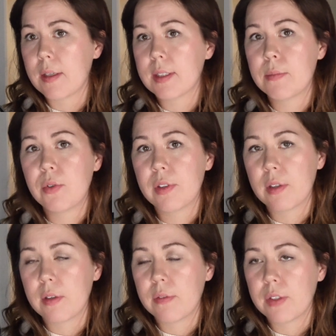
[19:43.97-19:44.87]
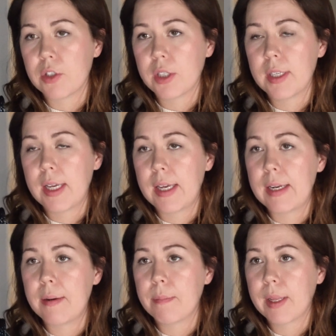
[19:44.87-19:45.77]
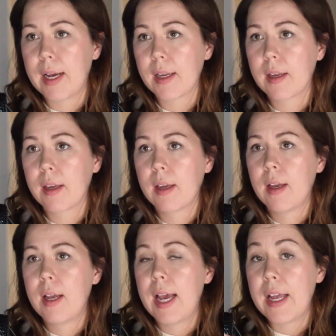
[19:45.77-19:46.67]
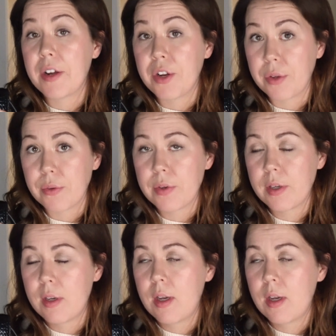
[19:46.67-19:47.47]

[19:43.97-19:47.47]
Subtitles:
a smoother version in black and nude.